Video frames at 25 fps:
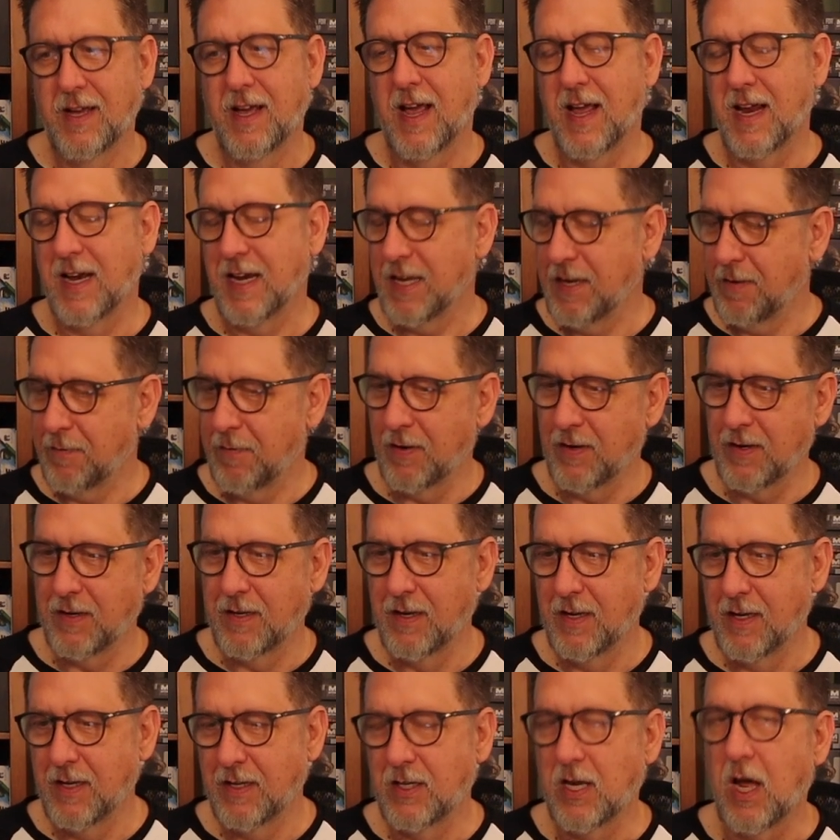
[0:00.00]
and even
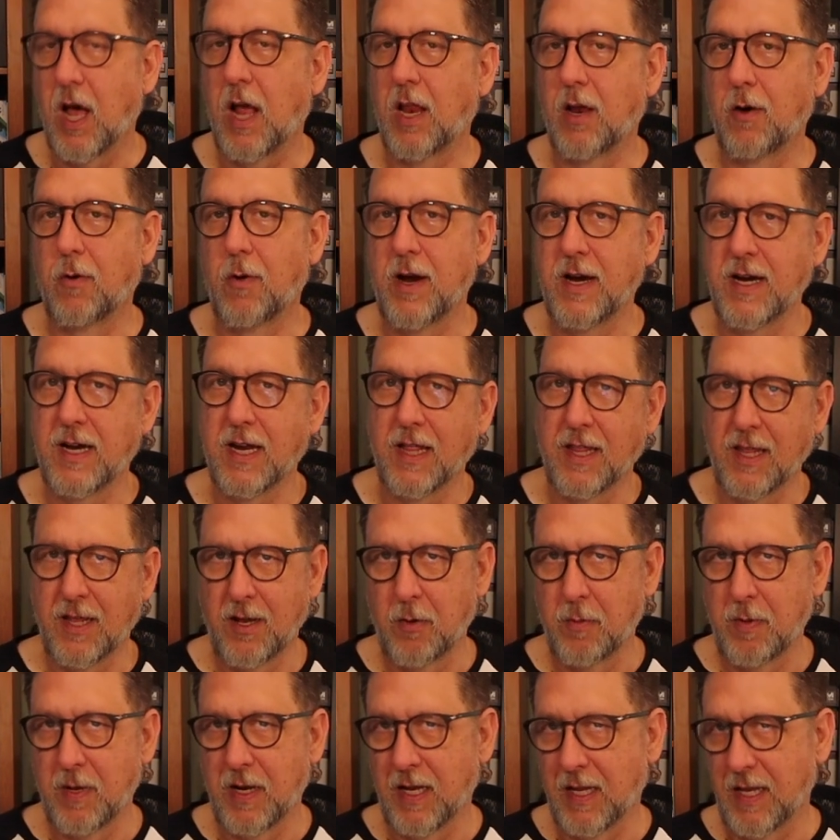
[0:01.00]
tolerate a
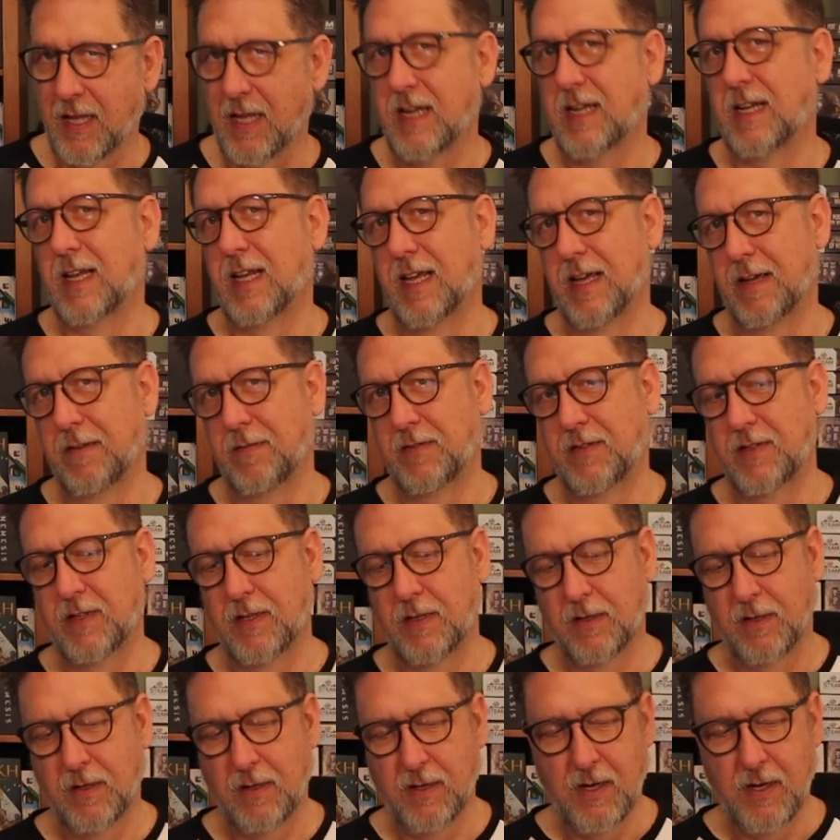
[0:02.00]
little bit of lid lift.